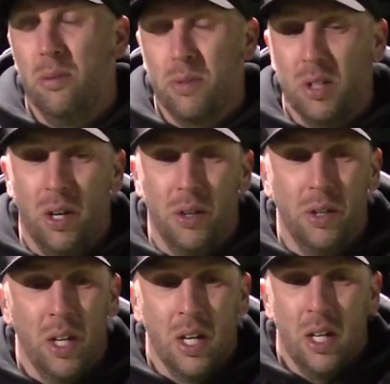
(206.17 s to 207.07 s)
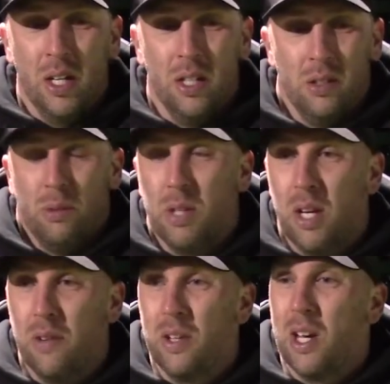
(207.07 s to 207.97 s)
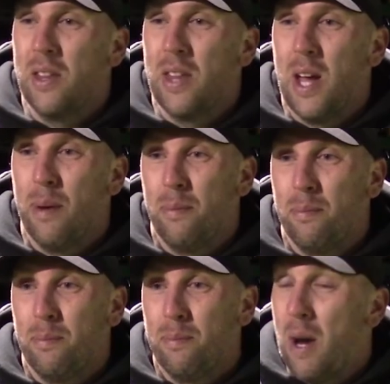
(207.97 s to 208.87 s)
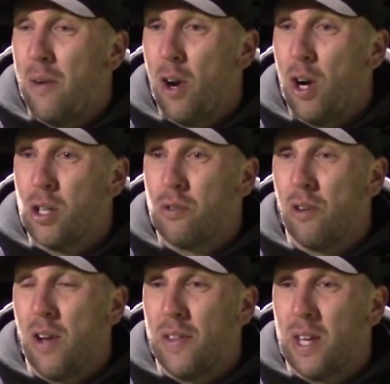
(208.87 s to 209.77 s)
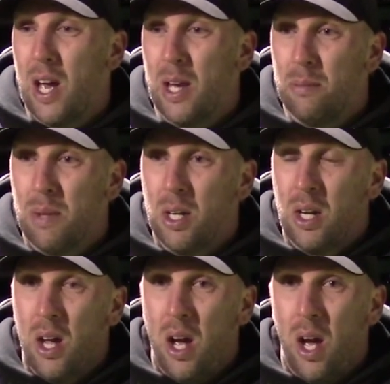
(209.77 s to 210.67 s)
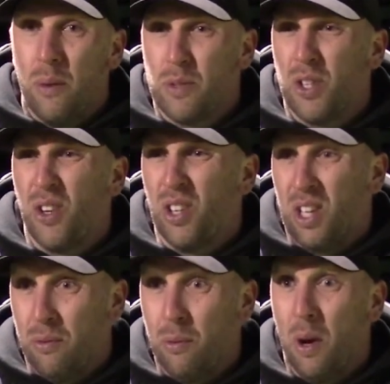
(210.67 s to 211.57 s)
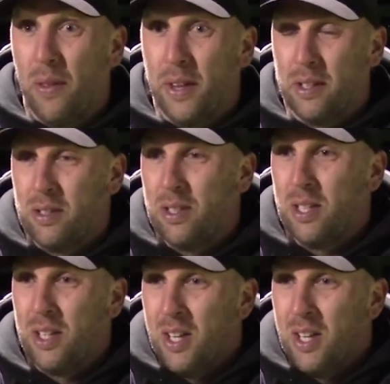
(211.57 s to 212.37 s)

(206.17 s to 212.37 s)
So that's what I'm saying, if you're getting that barrage throughout the game, to not give one that's